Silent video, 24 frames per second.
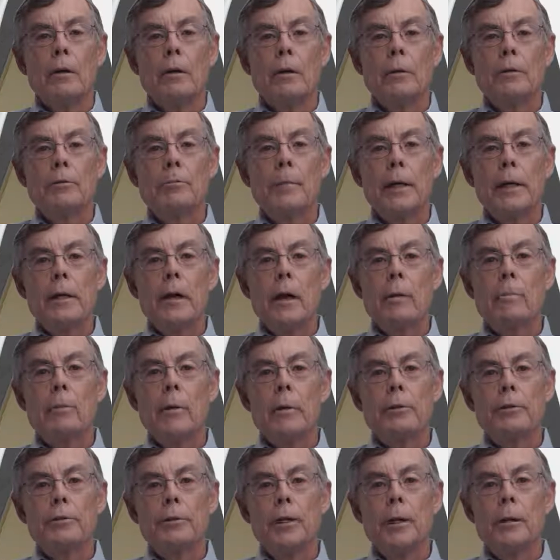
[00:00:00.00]
Let's make our
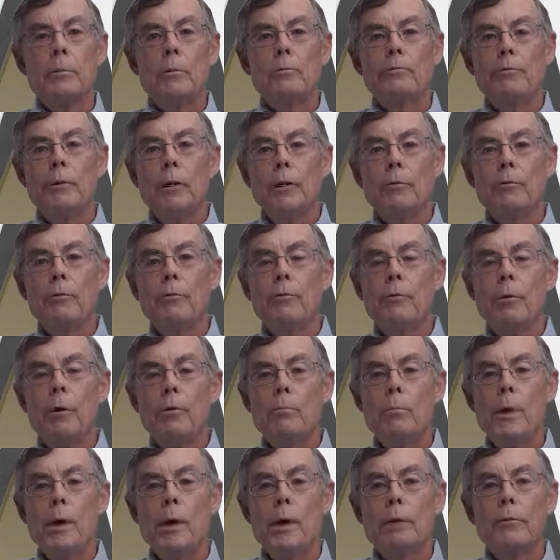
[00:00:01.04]
mult-table function
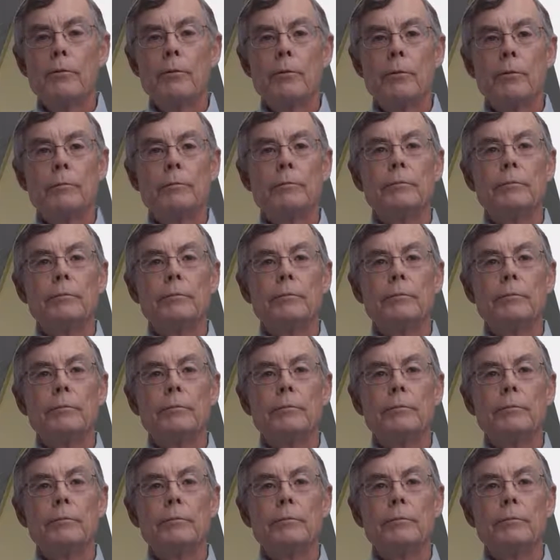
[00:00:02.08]
robust.